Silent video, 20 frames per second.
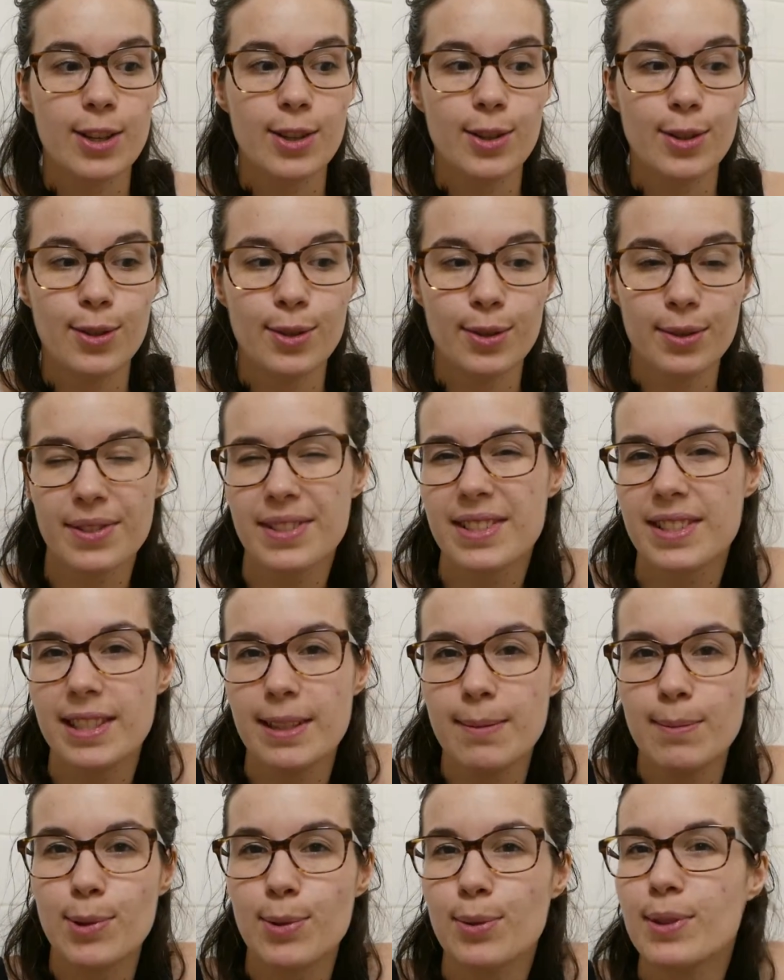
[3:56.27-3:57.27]
you don't
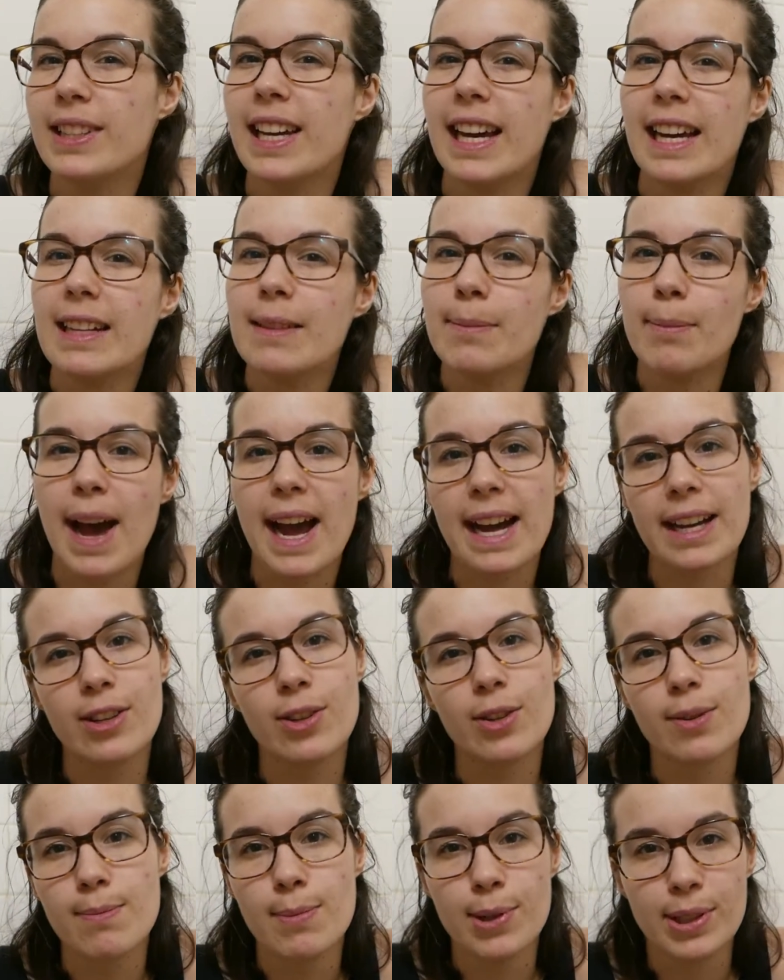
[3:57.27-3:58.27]
seem to gain back
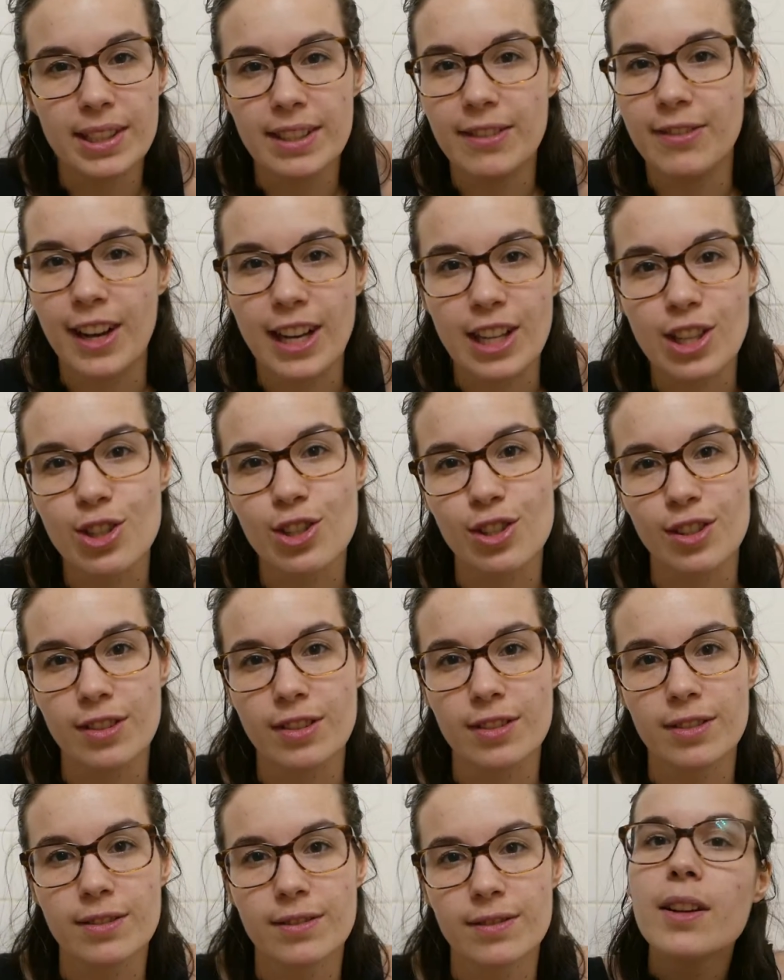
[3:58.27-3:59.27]
your
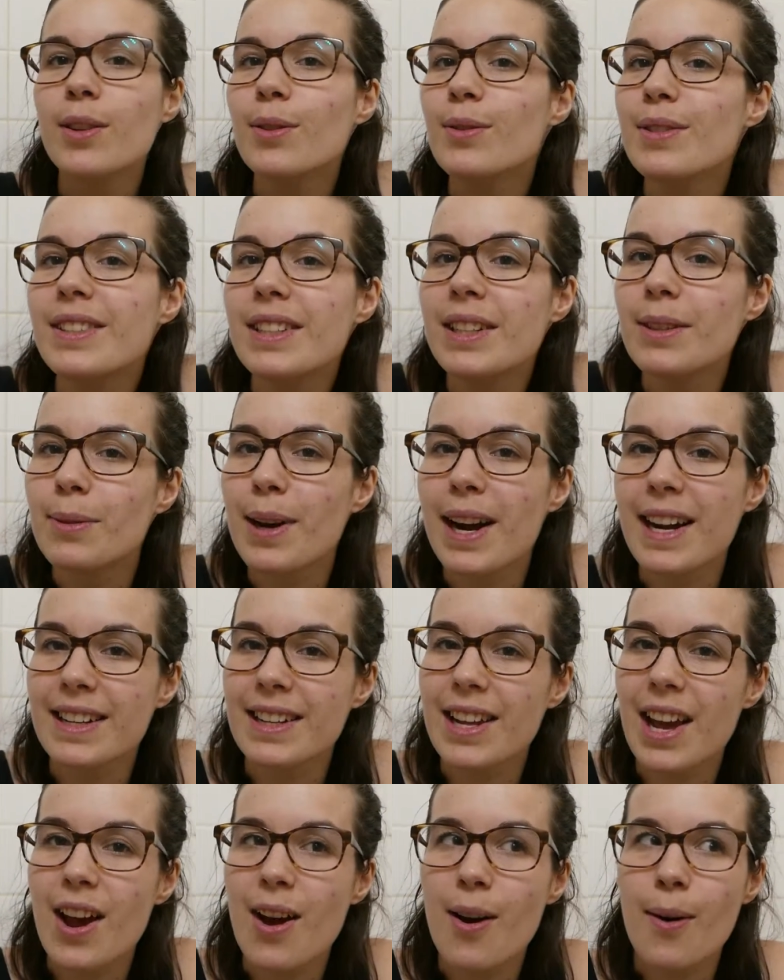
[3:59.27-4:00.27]
motivation. You see, right
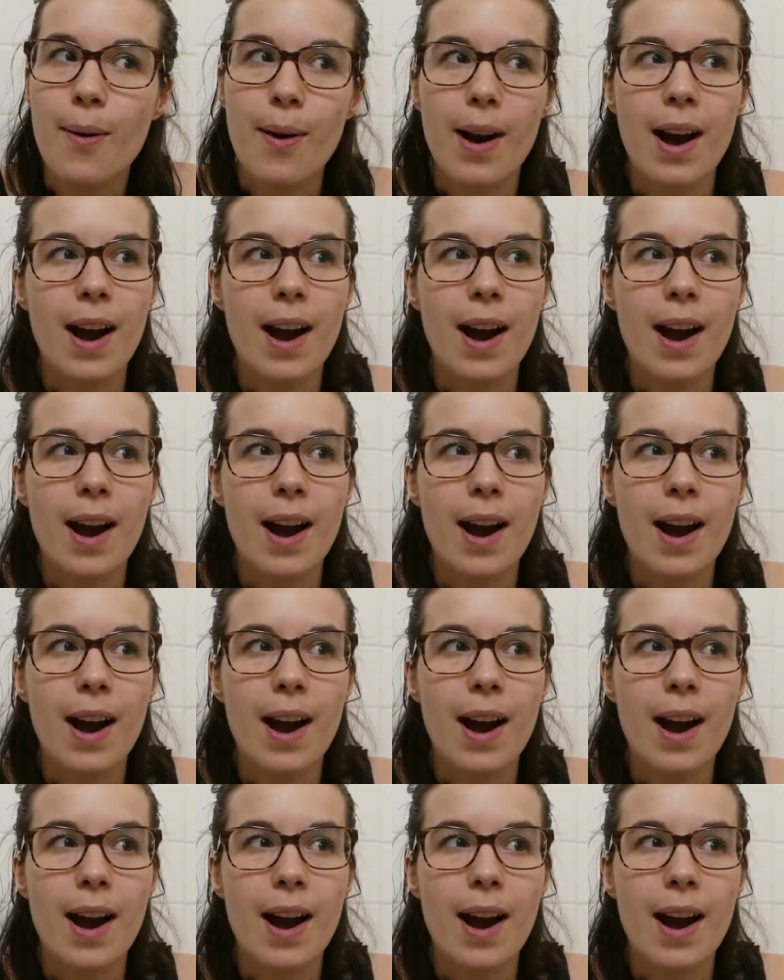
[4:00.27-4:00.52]
now